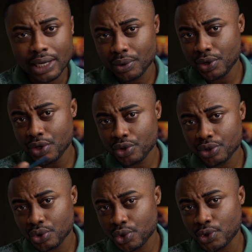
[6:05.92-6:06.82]
Now, it would
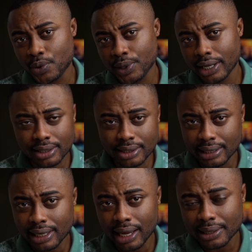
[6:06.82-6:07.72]
interest you to know that
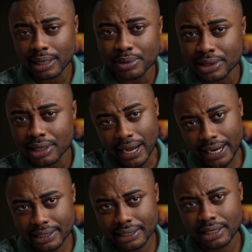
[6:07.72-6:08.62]
Sadiq Adams'
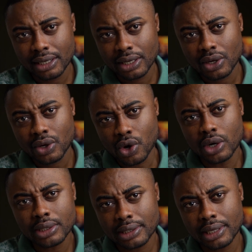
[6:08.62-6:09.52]
fight
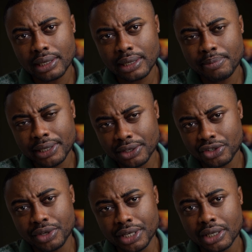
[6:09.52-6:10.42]
got the
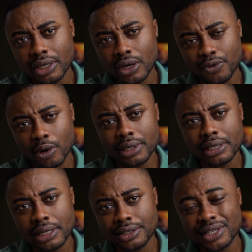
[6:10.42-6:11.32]
Ministry of
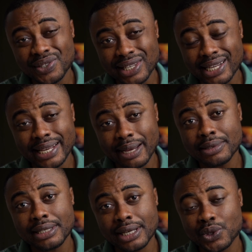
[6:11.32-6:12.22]
Communications to get
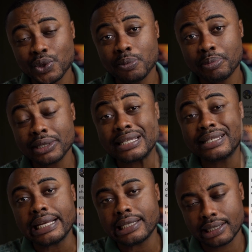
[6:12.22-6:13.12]
MTN to
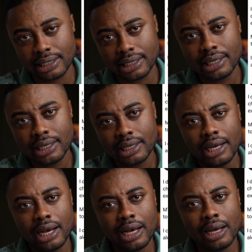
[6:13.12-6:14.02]
compensate
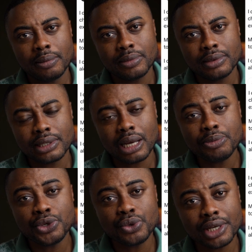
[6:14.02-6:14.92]
some
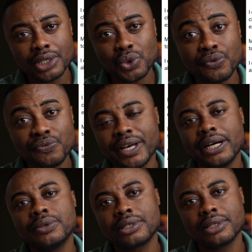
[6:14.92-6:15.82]
users who
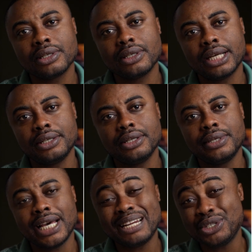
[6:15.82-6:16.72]
felt that
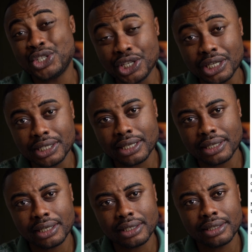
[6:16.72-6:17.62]
they had been cheated
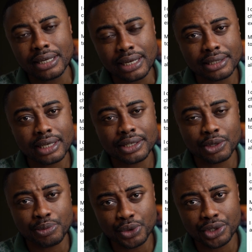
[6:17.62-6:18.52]
in the data
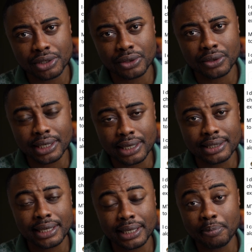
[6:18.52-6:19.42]
distribution or the
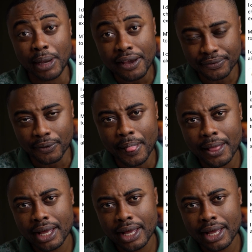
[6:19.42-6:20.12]
data that they pay for.